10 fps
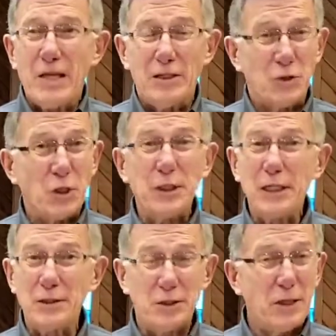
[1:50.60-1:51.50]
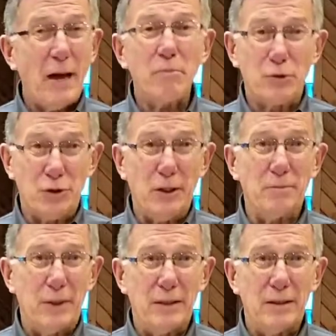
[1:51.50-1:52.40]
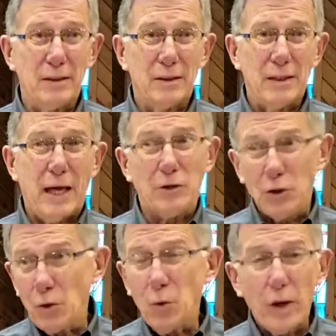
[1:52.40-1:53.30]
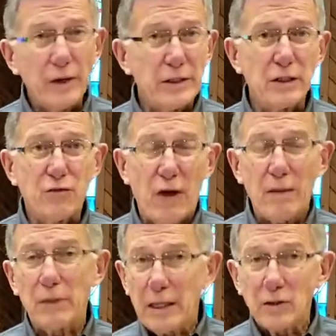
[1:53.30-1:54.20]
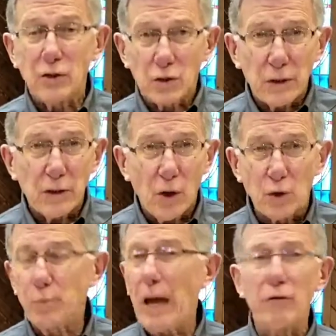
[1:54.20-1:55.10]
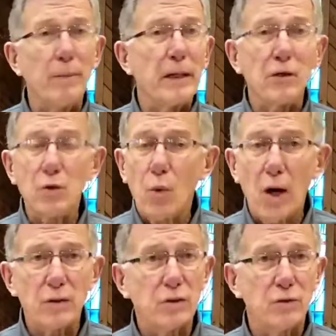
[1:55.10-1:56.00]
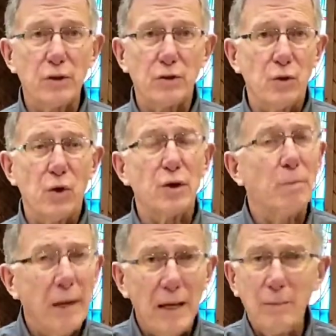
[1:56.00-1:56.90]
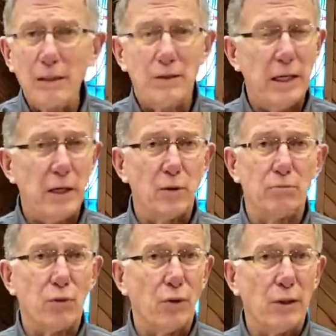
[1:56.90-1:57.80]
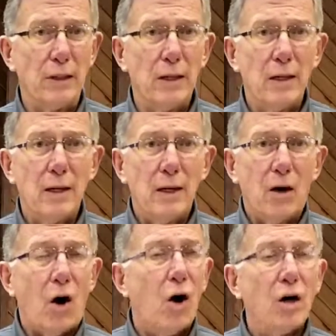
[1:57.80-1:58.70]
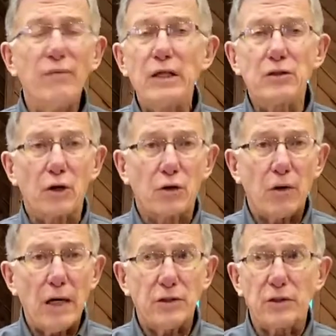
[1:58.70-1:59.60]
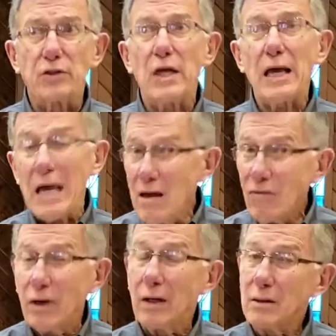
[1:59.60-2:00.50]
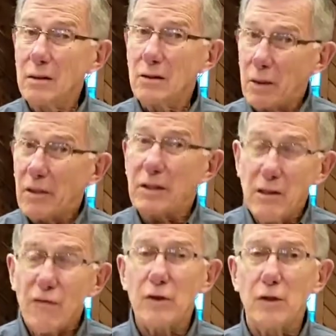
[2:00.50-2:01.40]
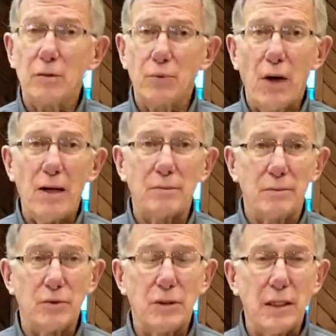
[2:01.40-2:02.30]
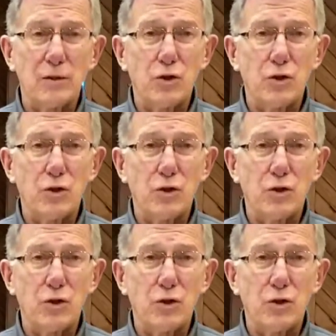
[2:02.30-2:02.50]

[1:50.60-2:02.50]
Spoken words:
he's going to need discipleship. And you know, where is his family? And so it goes. Everybody who walks through the door, the babies that are born, all of these are graces. Even some of the difficult problems that